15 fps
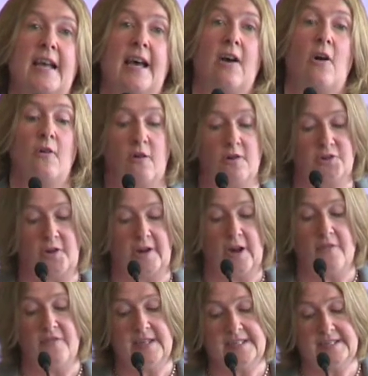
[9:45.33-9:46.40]

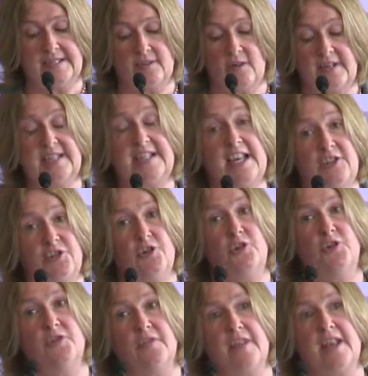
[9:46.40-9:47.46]
on these
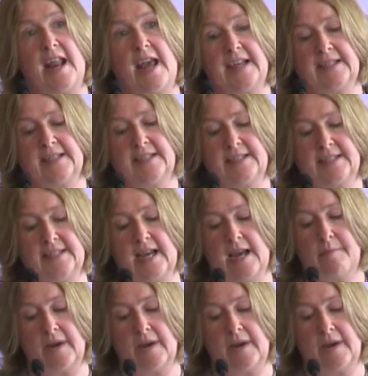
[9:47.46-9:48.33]
issues over the next